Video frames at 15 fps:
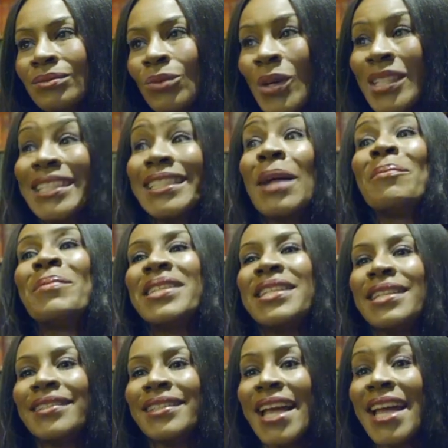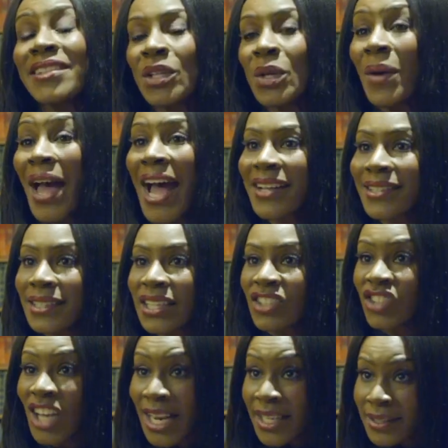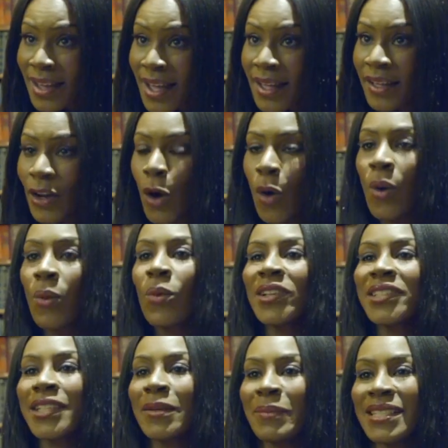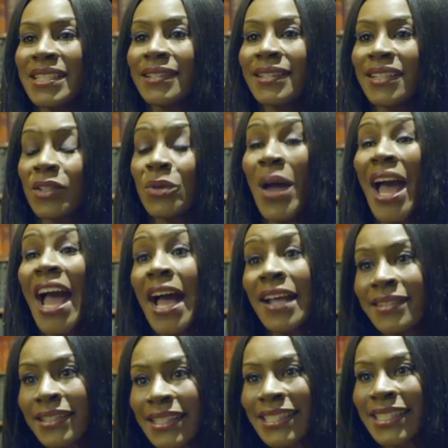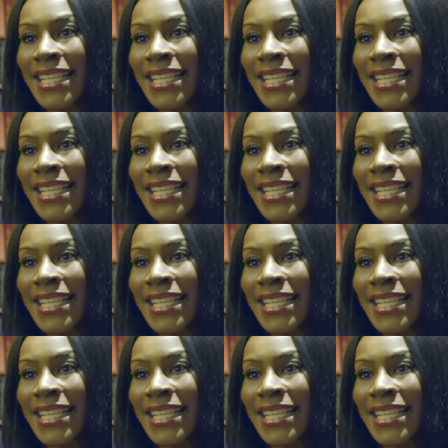what somebody says who has an agenda or what somebody says who hasn't